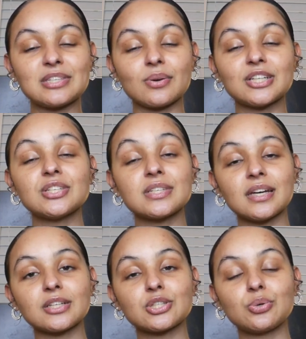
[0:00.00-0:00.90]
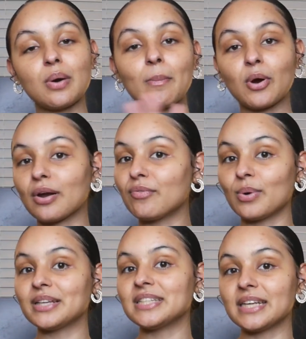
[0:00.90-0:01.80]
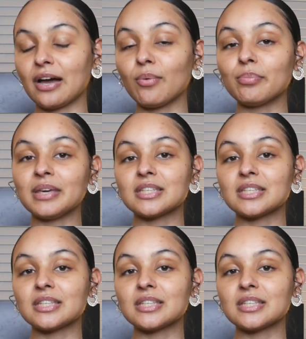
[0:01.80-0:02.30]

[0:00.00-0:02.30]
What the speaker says: so I just stuck to more of what did help me.